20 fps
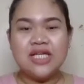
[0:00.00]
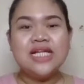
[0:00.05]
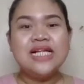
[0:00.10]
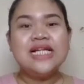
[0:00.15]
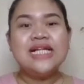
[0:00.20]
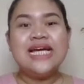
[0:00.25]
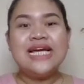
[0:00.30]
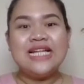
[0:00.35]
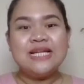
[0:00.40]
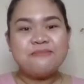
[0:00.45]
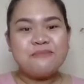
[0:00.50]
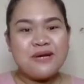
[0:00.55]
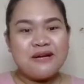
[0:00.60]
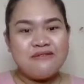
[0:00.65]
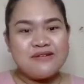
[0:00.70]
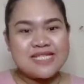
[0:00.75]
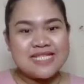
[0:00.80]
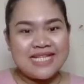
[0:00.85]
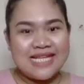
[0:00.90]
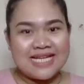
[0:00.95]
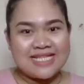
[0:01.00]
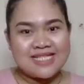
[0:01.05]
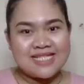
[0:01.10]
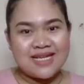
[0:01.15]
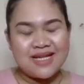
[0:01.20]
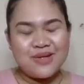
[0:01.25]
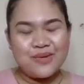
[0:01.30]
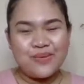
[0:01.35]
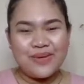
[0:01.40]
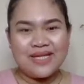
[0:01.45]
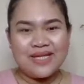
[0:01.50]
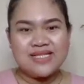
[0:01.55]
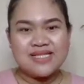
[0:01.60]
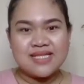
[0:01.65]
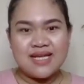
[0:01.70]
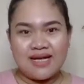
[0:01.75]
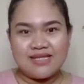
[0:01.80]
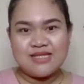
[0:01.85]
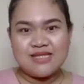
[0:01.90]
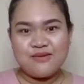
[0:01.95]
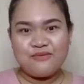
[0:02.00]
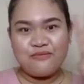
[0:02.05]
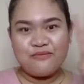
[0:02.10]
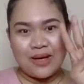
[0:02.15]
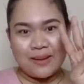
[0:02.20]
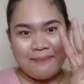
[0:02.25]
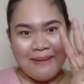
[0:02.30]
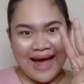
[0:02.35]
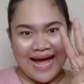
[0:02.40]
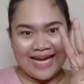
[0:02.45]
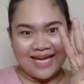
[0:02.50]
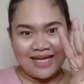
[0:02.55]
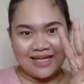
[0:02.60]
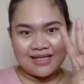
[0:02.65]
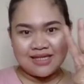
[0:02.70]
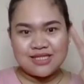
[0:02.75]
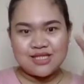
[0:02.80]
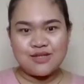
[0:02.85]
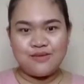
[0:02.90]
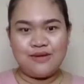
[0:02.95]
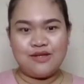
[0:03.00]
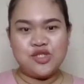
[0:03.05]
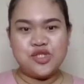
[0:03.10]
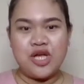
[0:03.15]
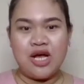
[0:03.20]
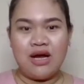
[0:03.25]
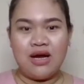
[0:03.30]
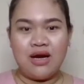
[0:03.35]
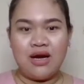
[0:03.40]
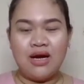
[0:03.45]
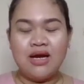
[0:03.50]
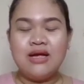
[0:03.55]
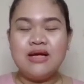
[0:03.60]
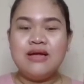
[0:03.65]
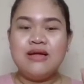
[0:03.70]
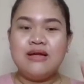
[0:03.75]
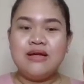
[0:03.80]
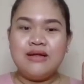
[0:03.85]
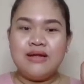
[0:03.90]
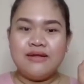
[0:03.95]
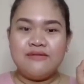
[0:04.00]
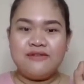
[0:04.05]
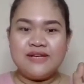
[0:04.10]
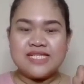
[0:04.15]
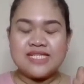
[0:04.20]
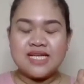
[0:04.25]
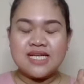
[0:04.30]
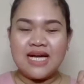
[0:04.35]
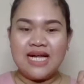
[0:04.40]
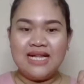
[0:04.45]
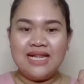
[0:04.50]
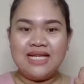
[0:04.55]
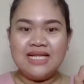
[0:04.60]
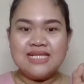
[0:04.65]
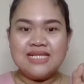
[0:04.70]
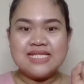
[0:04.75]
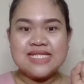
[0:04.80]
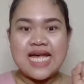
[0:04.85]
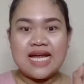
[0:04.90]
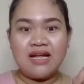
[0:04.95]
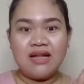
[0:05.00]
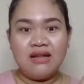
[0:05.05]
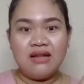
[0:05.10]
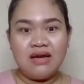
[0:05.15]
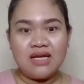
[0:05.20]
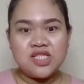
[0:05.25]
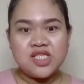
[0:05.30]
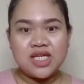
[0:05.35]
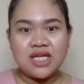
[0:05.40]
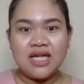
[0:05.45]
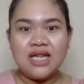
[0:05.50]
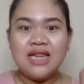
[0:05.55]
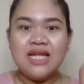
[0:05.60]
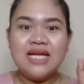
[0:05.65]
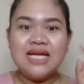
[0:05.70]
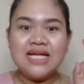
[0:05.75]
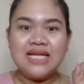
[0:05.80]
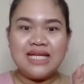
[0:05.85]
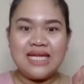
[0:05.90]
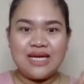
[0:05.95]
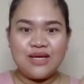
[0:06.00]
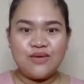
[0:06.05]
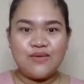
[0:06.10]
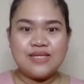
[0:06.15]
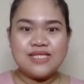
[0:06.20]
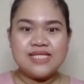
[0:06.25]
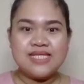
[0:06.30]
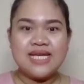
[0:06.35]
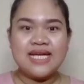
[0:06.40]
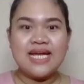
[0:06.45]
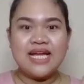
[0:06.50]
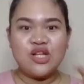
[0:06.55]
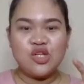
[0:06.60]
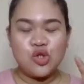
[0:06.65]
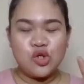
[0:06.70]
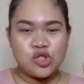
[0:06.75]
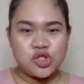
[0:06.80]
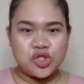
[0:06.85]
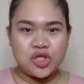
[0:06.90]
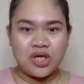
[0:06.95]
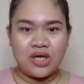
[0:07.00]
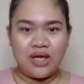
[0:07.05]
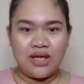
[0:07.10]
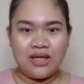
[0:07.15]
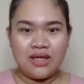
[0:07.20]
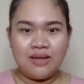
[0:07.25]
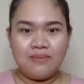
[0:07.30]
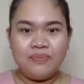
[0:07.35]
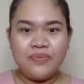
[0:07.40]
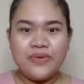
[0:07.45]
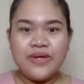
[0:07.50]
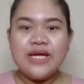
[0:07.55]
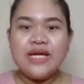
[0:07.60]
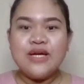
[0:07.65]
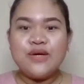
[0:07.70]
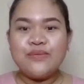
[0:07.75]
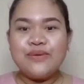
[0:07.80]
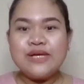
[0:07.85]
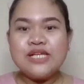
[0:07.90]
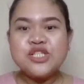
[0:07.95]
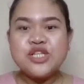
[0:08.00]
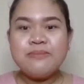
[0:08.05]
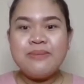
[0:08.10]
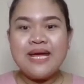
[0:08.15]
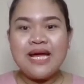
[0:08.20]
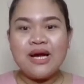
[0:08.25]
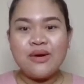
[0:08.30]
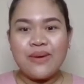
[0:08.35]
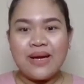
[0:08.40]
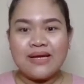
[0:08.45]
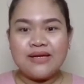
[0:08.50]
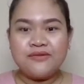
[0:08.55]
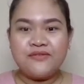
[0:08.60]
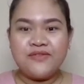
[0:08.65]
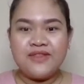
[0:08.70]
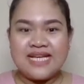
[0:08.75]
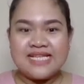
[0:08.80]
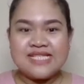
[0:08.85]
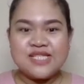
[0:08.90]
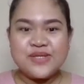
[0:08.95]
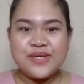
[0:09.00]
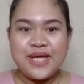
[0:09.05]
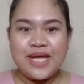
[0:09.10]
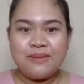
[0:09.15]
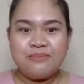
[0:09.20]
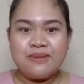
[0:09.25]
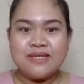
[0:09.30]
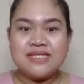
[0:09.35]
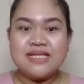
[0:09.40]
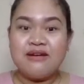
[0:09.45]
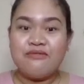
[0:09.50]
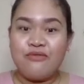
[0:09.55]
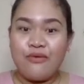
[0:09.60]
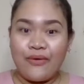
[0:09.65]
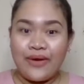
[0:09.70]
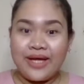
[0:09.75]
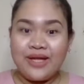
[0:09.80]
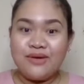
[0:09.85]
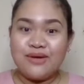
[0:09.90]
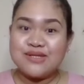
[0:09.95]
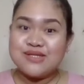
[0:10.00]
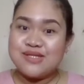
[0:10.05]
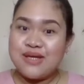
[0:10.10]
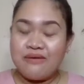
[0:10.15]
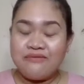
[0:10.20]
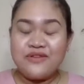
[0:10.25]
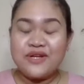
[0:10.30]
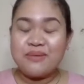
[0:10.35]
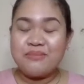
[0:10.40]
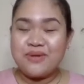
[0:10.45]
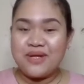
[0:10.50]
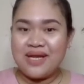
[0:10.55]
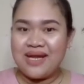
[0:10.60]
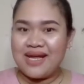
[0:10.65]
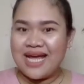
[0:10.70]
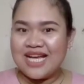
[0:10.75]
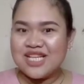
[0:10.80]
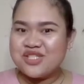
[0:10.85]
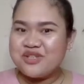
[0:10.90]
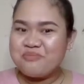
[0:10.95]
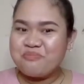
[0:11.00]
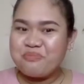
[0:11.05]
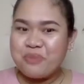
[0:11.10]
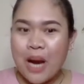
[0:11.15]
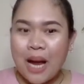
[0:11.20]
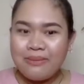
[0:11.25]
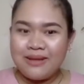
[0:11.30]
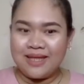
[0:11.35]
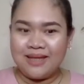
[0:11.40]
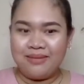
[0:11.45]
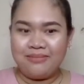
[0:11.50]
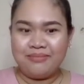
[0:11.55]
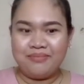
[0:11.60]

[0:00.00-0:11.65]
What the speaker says: In the previous lesson, we discussed 4 barriers, which are physical, psychological, linguistic, and cultural. We should be aware of this to help us avoid or solve the communication problem.